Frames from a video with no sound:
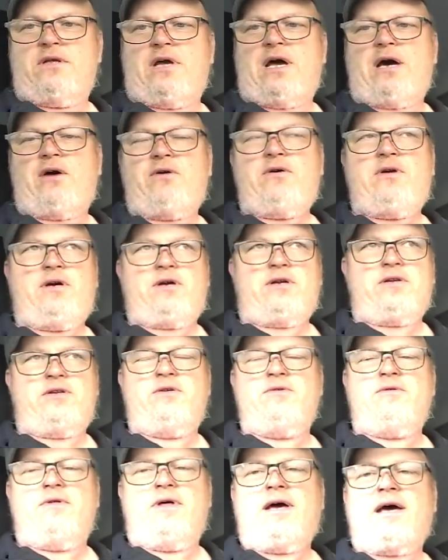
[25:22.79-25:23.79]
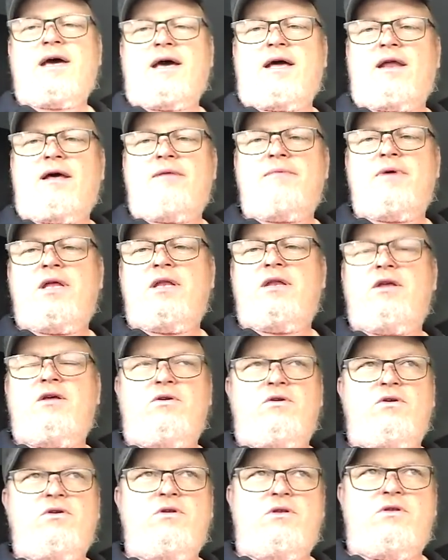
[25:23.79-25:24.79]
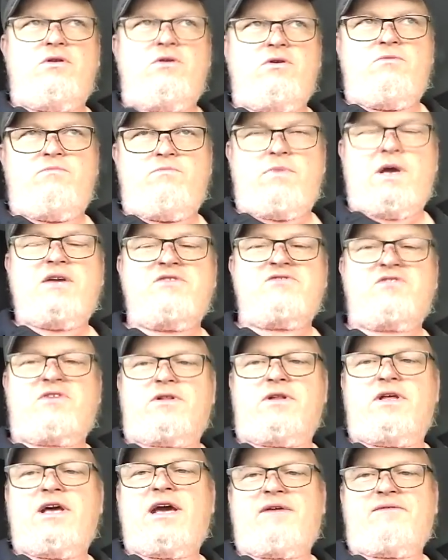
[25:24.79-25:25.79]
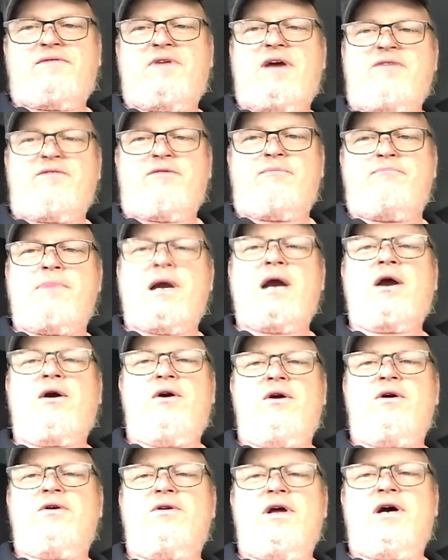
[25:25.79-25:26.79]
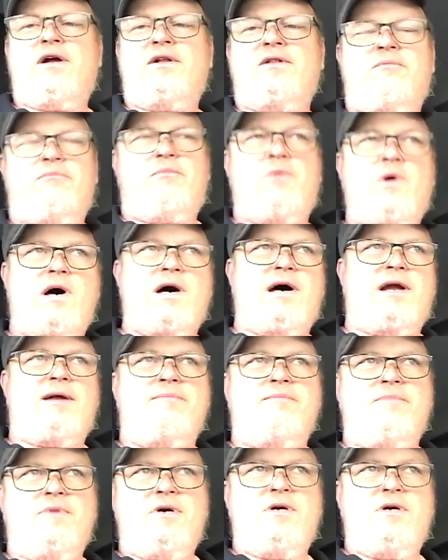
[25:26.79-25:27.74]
how are you going to do that? I mean, you basically have to have a barrier down at the bottom,